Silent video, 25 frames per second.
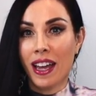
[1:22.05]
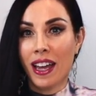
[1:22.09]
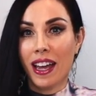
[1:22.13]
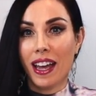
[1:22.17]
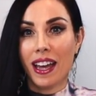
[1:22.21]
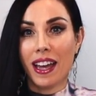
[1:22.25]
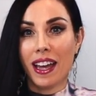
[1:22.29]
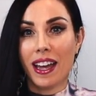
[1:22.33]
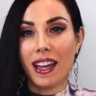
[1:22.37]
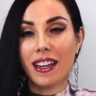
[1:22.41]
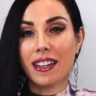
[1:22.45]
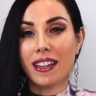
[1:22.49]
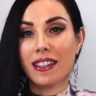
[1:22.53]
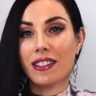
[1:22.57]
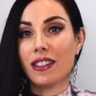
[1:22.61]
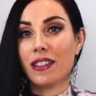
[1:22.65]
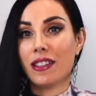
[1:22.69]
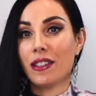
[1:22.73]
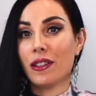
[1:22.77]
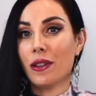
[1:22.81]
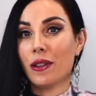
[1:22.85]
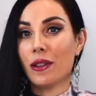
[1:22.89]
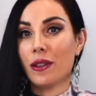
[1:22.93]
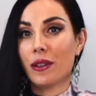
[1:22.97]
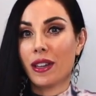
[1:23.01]
and
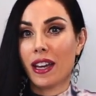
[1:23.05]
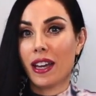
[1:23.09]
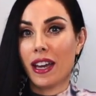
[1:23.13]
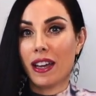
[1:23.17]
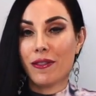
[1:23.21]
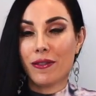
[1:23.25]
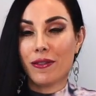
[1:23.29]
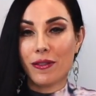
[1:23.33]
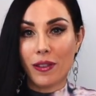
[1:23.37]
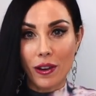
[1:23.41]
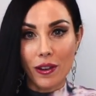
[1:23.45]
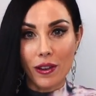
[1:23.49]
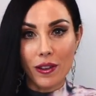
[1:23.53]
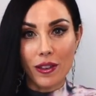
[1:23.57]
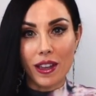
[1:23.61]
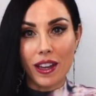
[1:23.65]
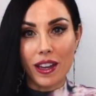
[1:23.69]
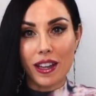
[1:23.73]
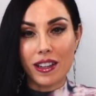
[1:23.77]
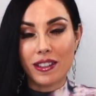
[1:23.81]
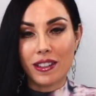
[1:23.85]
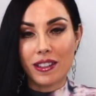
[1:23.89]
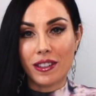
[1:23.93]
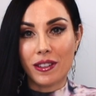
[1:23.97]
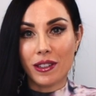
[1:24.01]
you can follow
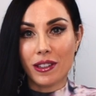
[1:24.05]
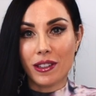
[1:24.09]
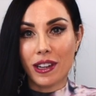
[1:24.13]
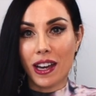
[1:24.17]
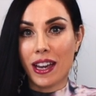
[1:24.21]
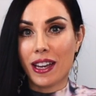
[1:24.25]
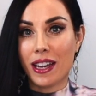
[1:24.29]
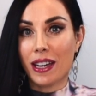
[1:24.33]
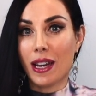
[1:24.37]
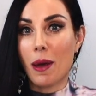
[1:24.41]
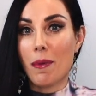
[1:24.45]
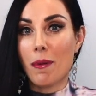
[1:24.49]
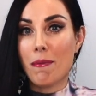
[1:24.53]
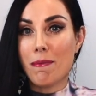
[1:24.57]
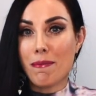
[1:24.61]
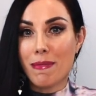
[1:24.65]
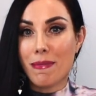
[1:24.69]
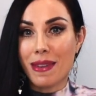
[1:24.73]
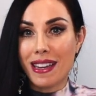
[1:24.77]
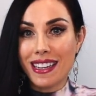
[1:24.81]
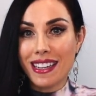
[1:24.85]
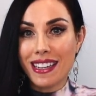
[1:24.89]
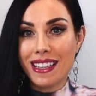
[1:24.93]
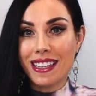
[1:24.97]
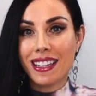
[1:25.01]
that to gain
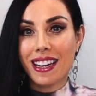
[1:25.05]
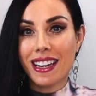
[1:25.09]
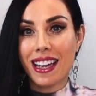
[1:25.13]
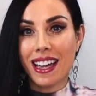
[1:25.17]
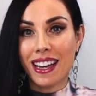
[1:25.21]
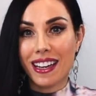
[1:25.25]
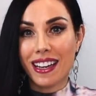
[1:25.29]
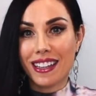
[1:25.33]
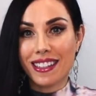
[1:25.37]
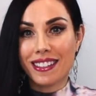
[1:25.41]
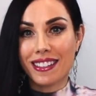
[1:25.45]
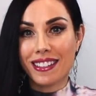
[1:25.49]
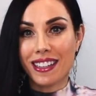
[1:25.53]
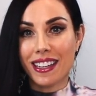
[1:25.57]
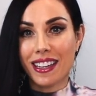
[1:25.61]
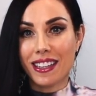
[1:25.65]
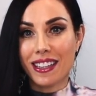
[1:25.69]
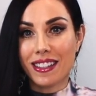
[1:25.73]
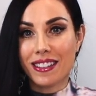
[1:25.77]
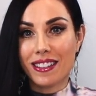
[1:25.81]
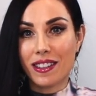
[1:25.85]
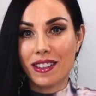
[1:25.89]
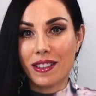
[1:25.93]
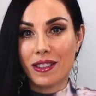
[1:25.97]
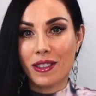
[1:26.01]
immediate access